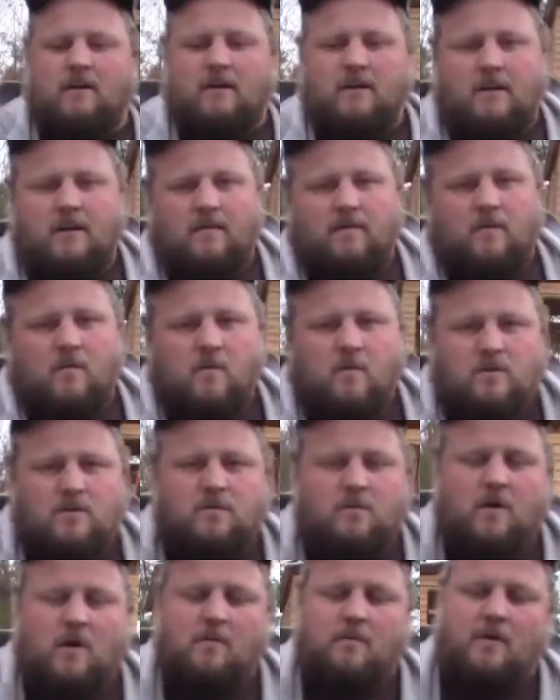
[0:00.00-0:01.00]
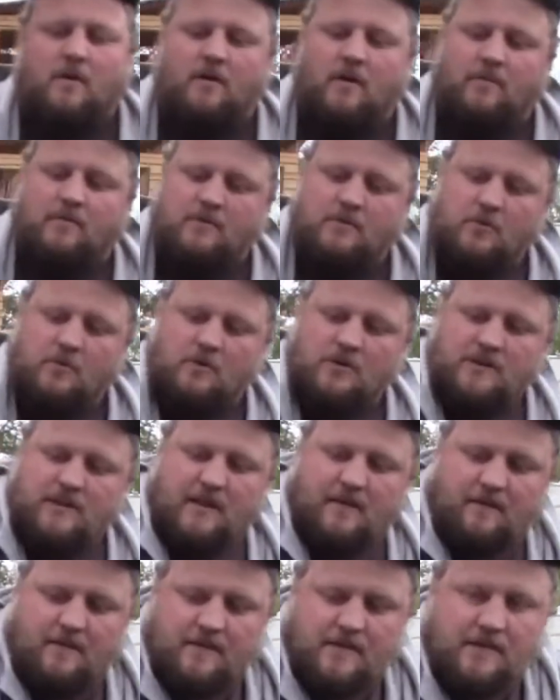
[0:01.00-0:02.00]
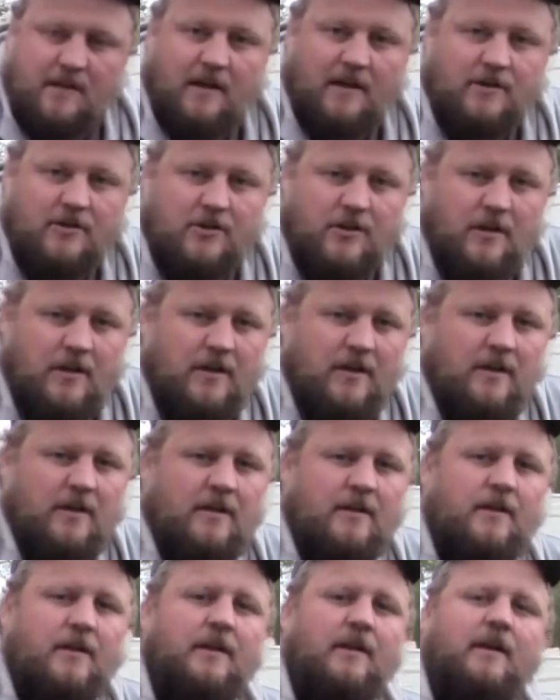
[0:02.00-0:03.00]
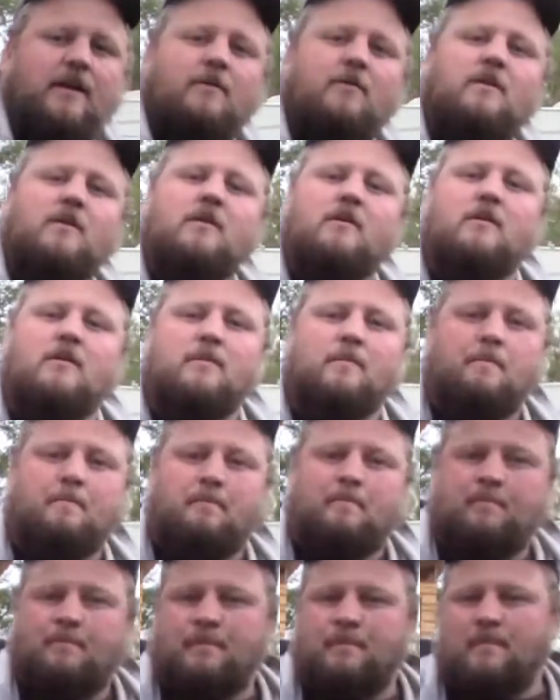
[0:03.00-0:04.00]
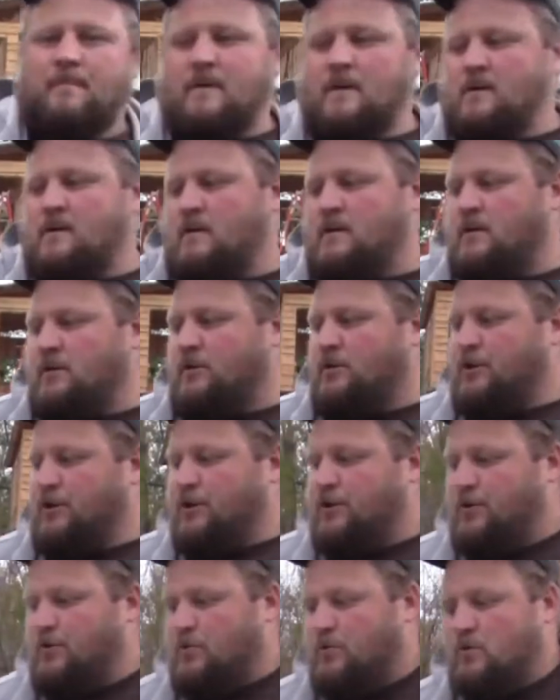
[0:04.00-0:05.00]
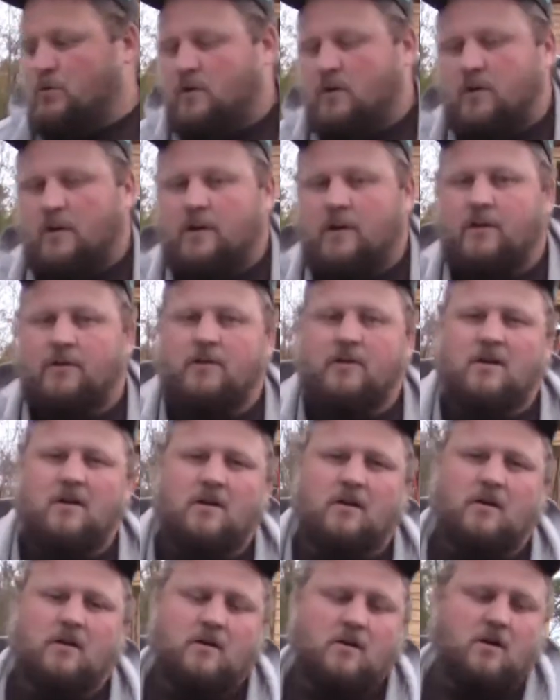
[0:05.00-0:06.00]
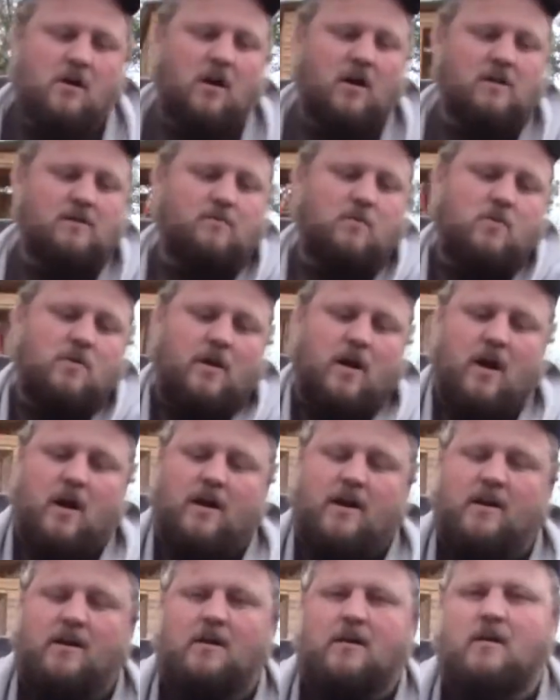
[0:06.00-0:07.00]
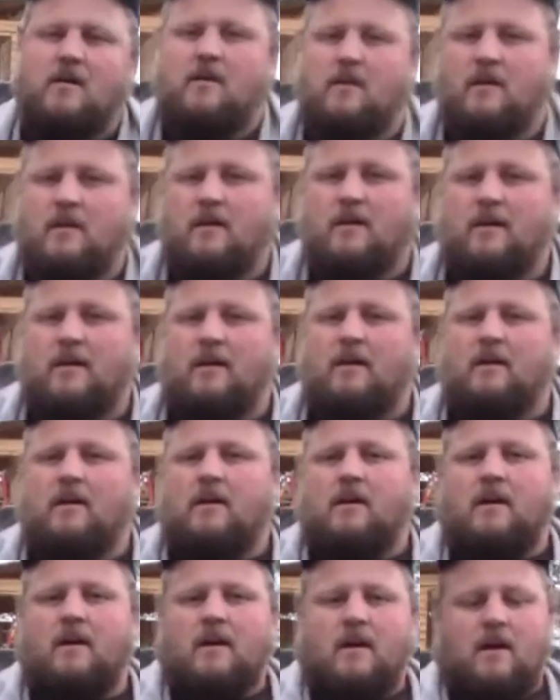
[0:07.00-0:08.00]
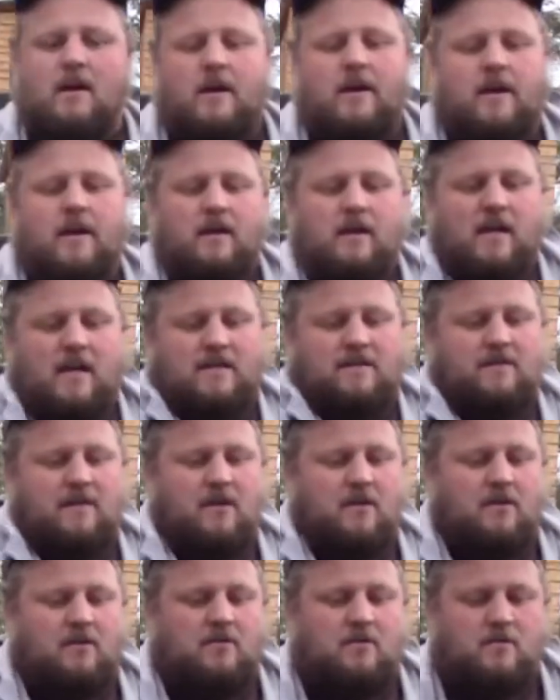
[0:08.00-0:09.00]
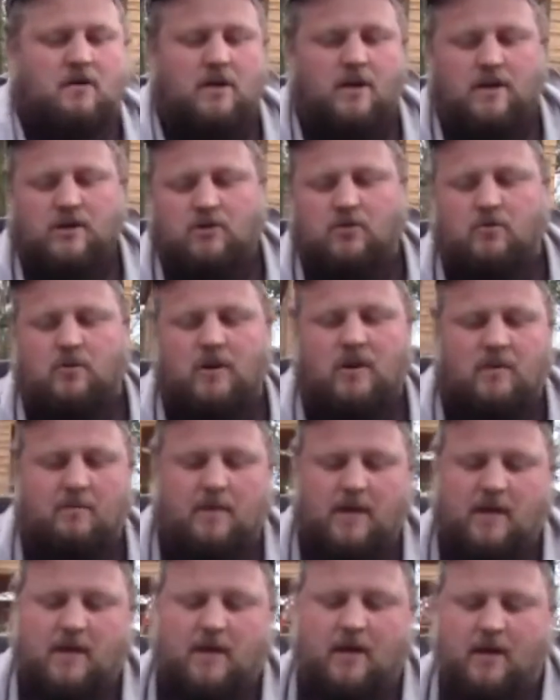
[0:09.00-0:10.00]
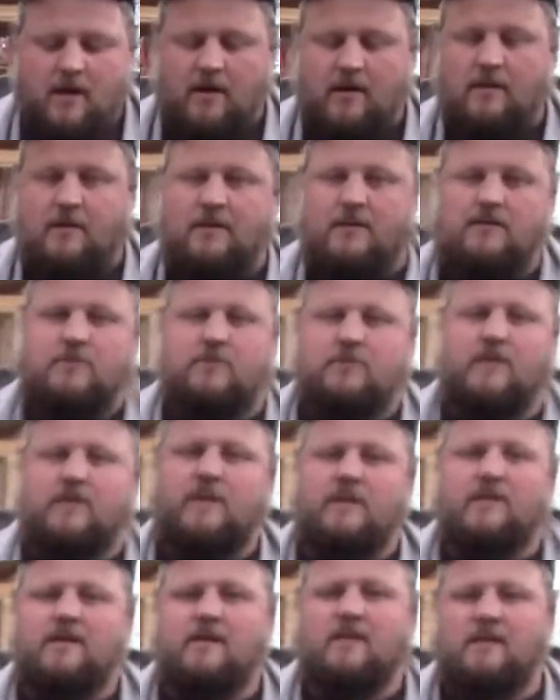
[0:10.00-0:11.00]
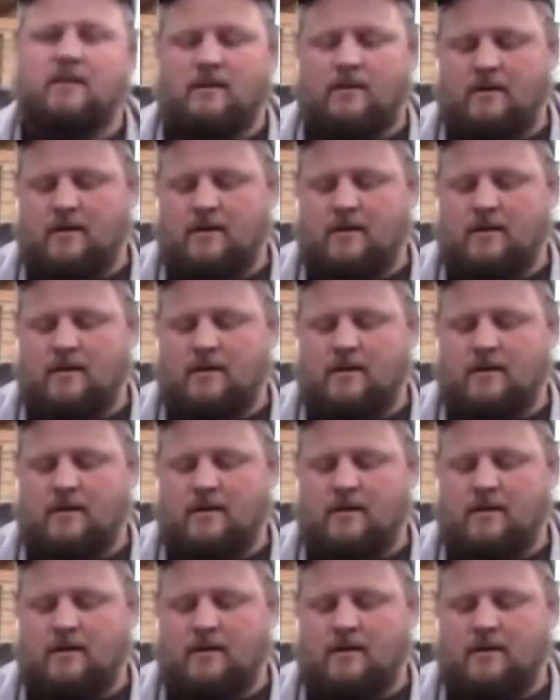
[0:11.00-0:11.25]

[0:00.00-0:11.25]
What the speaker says: G'day folks, welcome to another episode of Stuff and Such. Today we're going to do another crossbow target. In the last video I showed how to make this one here.